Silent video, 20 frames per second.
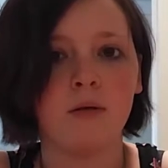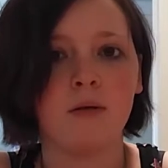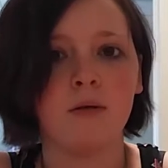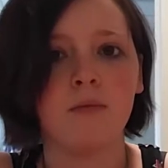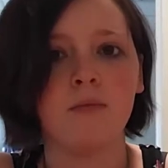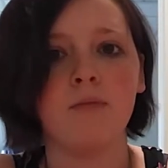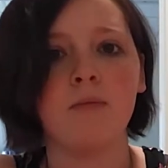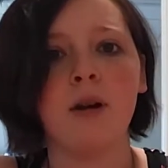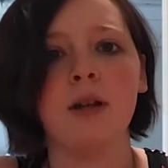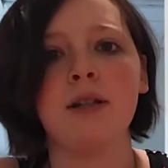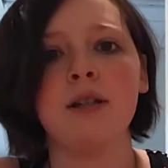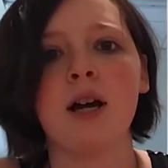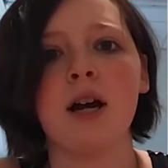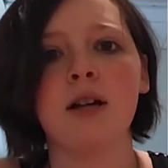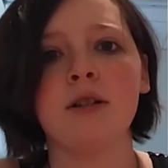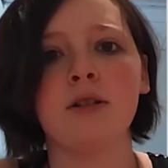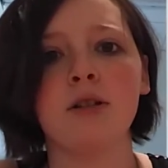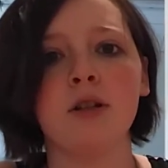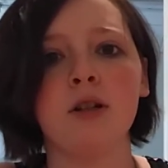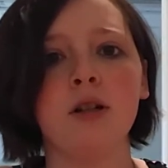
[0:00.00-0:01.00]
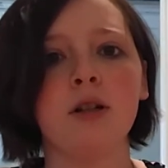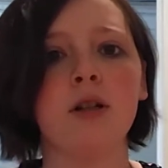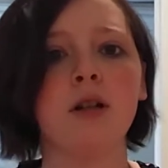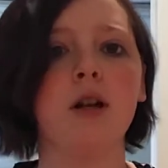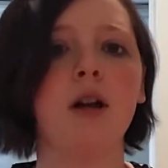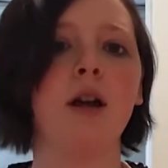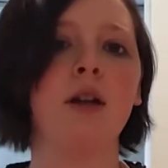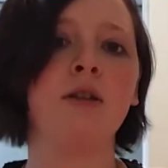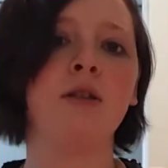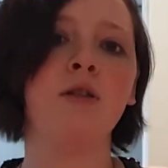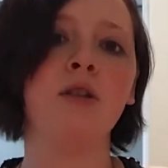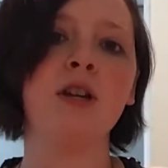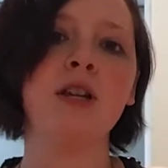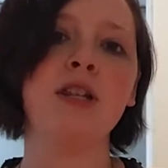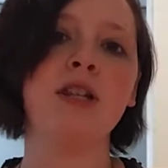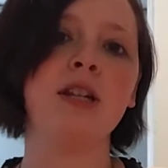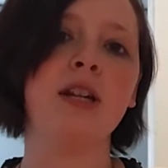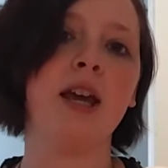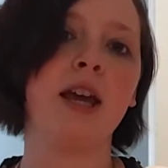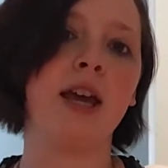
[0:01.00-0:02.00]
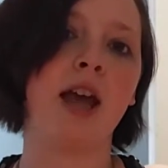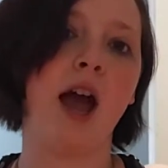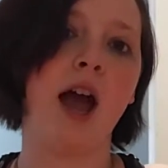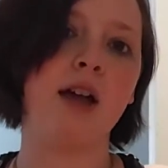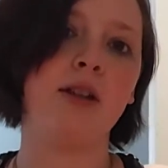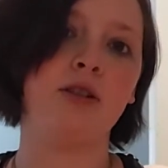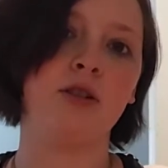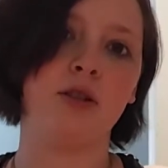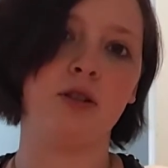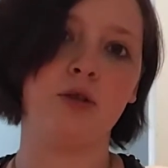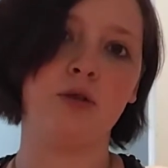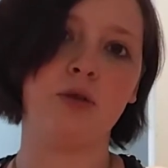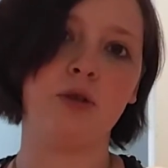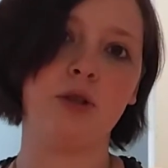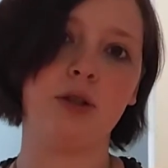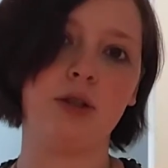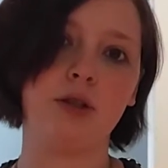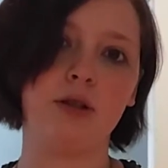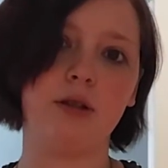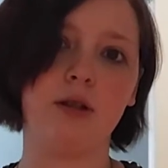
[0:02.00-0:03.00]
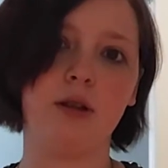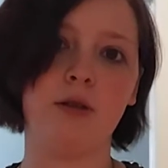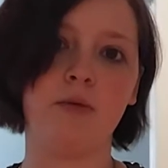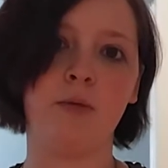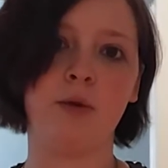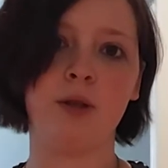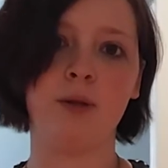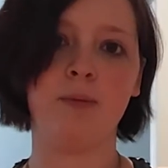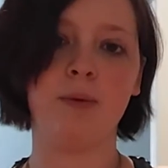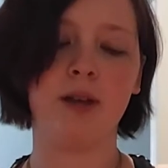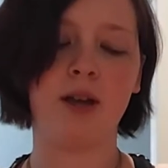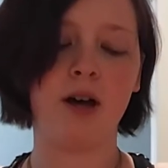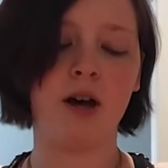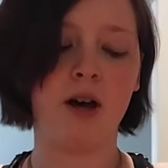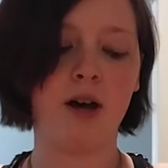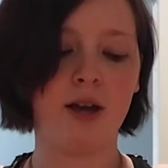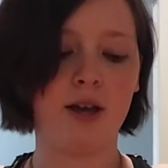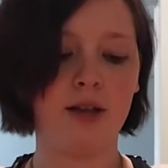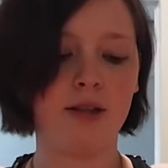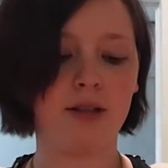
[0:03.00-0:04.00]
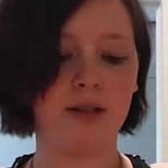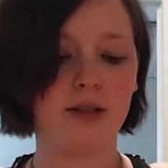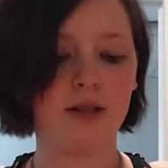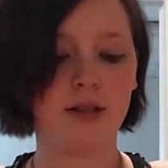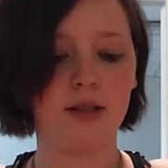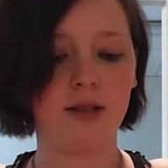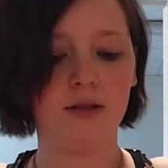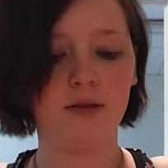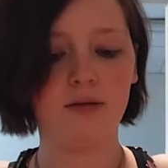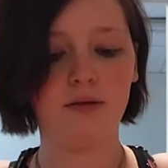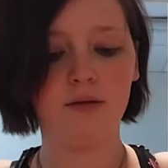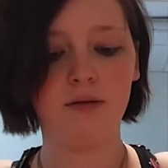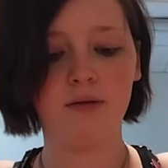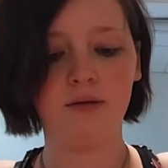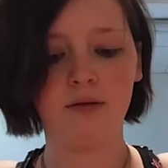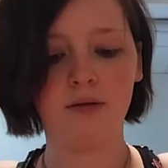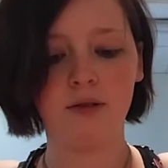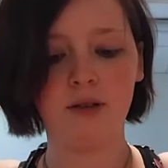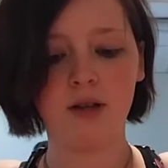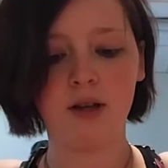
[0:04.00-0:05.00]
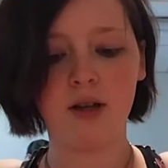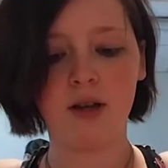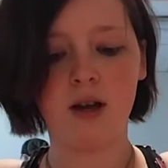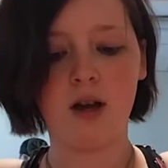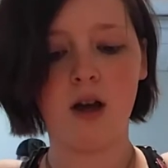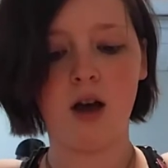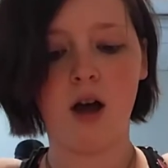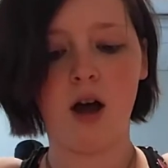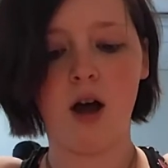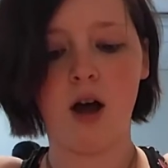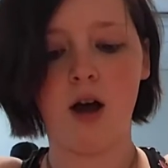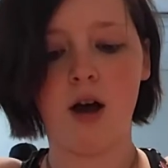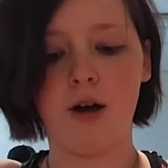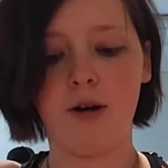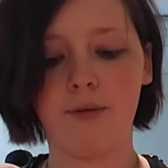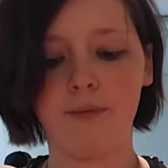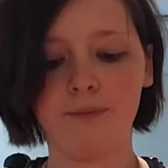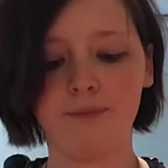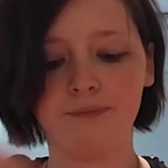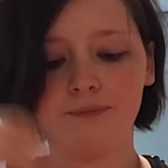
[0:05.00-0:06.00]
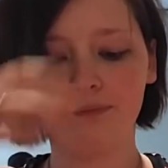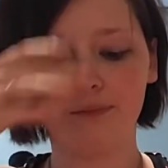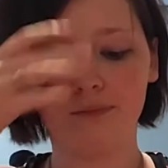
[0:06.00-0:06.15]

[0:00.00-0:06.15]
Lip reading: My doctor, the reason I got induced was because I